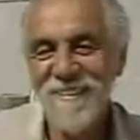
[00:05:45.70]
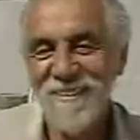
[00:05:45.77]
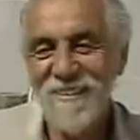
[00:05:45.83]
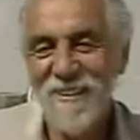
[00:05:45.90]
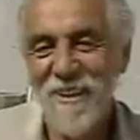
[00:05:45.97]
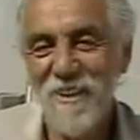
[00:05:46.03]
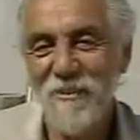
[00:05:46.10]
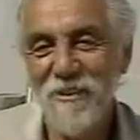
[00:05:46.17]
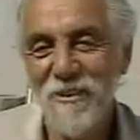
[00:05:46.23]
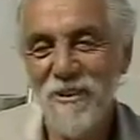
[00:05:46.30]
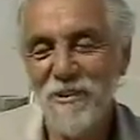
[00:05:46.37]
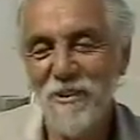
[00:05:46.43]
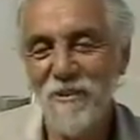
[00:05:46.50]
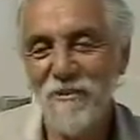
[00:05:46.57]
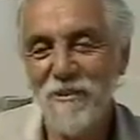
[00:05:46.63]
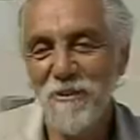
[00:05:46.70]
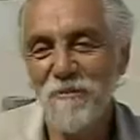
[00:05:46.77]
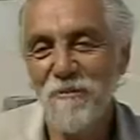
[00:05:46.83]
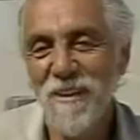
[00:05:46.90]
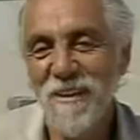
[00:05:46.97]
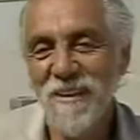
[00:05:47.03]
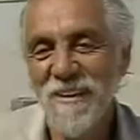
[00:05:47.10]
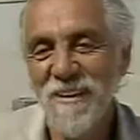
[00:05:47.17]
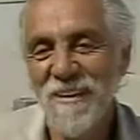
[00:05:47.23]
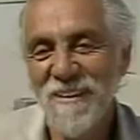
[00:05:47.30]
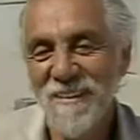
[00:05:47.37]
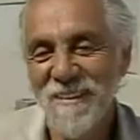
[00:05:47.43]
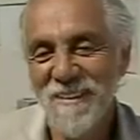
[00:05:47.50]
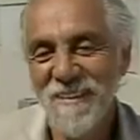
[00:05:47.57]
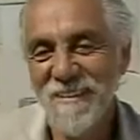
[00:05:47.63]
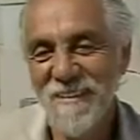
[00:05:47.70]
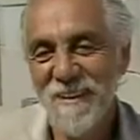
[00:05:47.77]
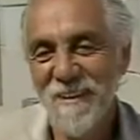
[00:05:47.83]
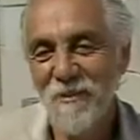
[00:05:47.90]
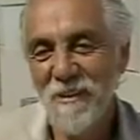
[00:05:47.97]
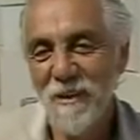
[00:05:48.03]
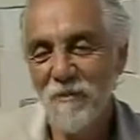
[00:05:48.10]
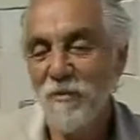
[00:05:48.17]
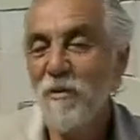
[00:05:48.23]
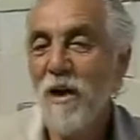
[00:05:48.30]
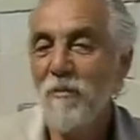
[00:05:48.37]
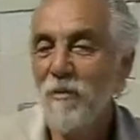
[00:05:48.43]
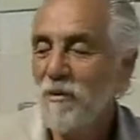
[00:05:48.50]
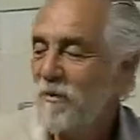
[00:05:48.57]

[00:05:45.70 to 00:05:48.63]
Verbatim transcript: Save a toke for me. I'm, I'm I'm